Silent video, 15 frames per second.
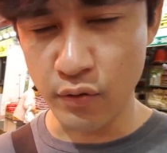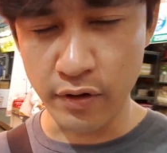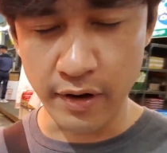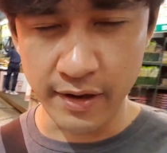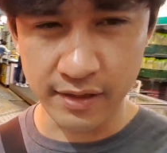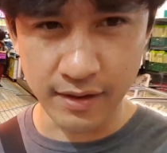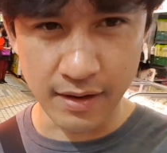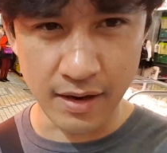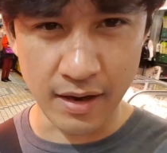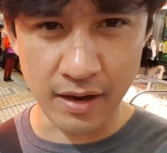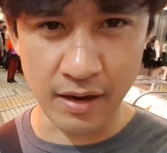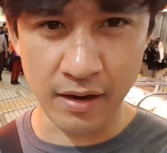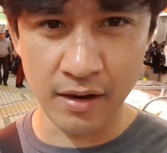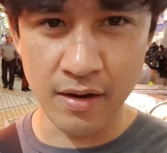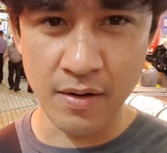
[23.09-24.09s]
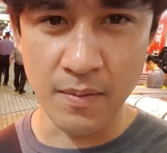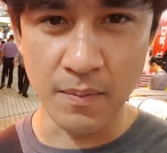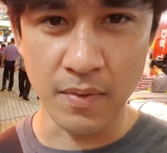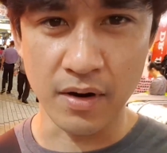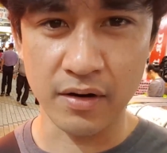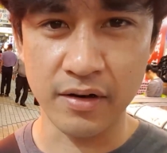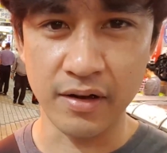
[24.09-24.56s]
We're at the
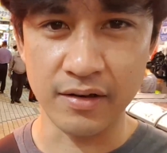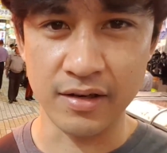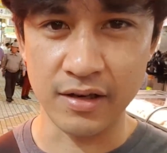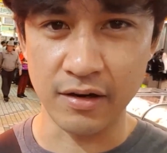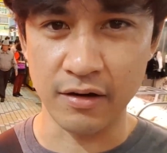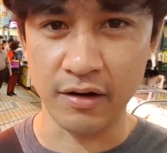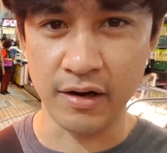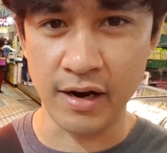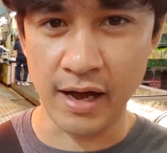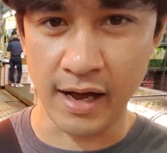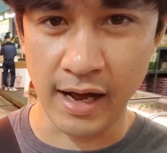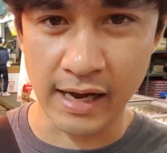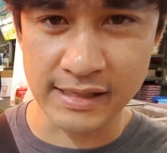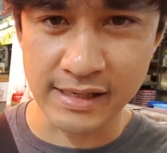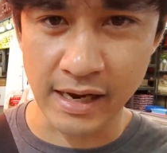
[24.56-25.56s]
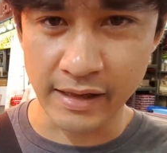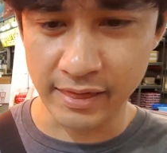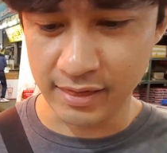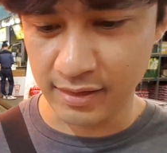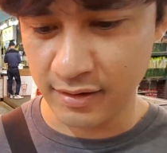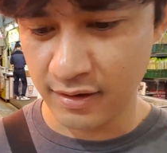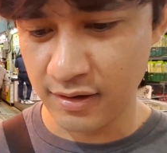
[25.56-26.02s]
market here in Asan.
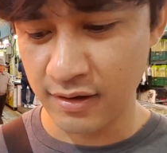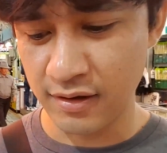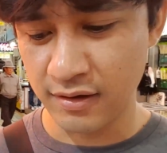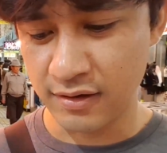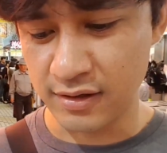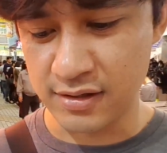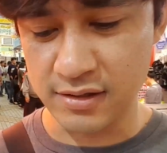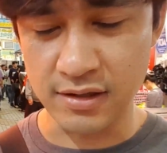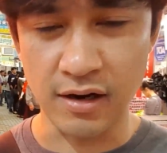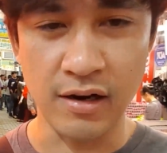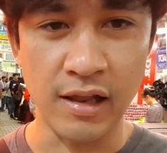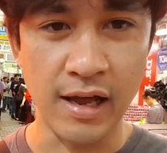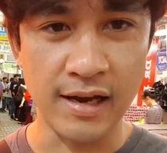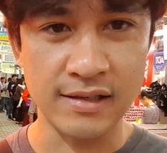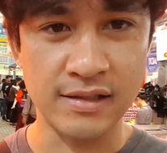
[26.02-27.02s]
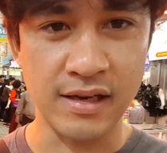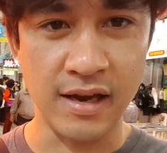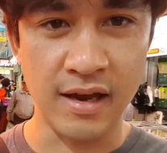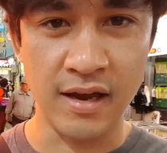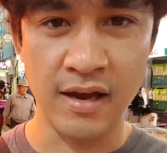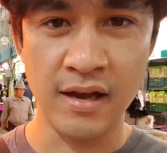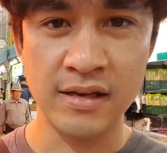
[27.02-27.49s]
This is our last
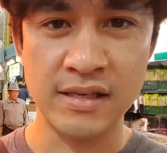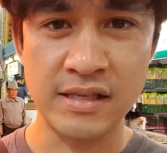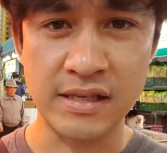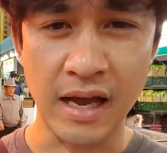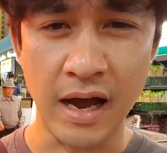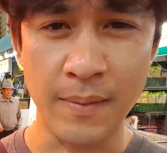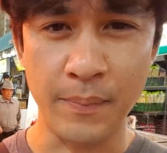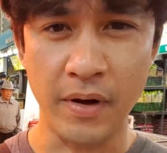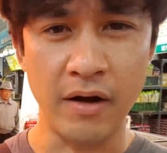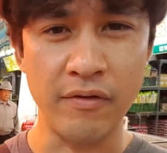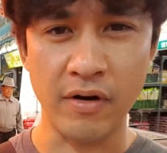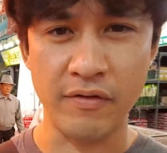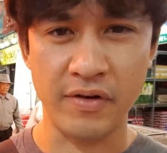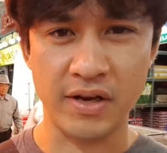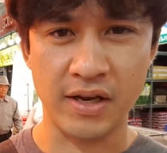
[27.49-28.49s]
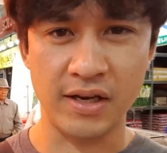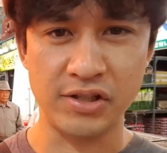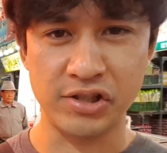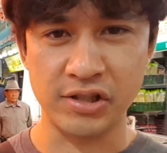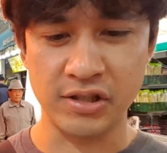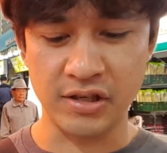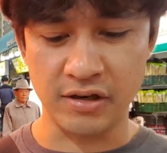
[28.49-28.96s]
stop of our
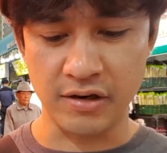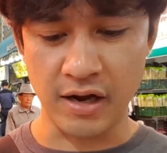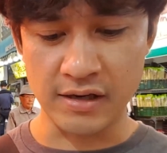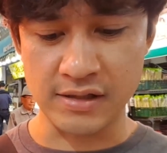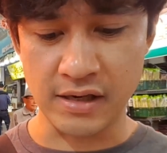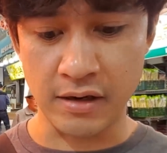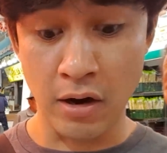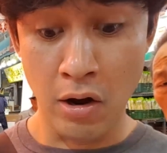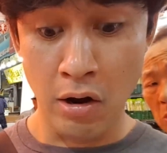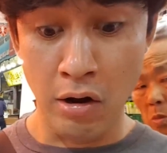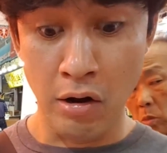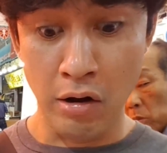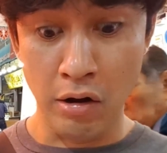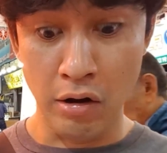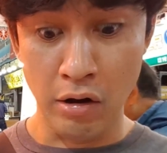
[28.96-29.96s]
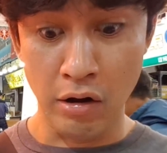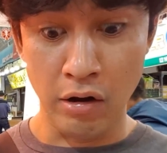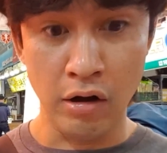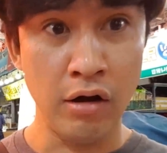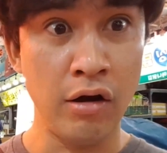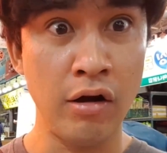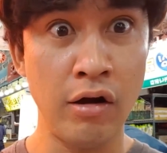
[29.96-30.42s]
vacation here in Asan.
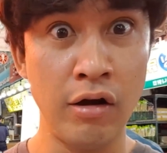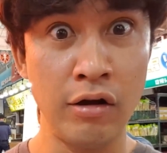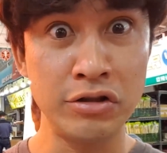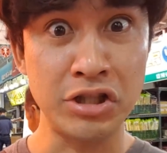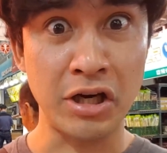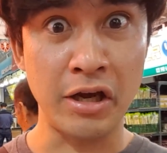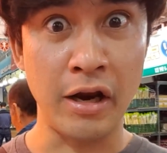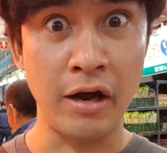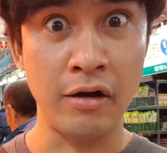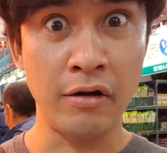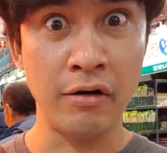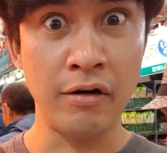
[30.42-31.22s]
Check it out.